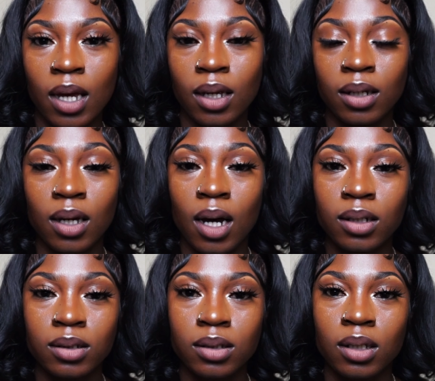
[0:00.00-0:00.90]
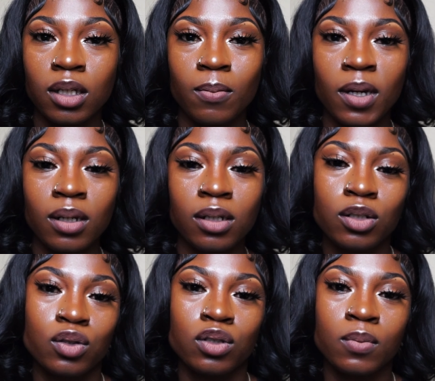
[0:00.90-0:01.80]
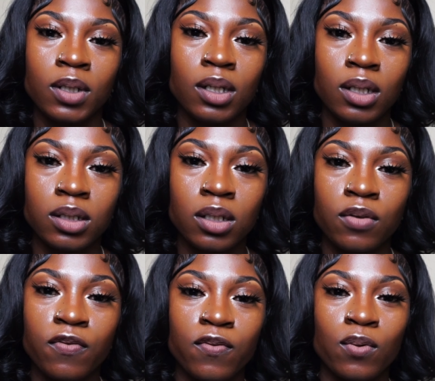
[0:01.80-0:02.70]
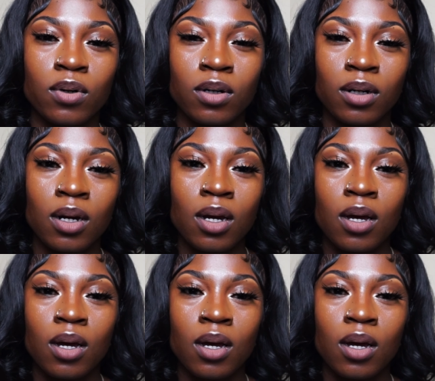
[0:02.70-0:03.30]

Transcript: and honestly, he made it extremely easy for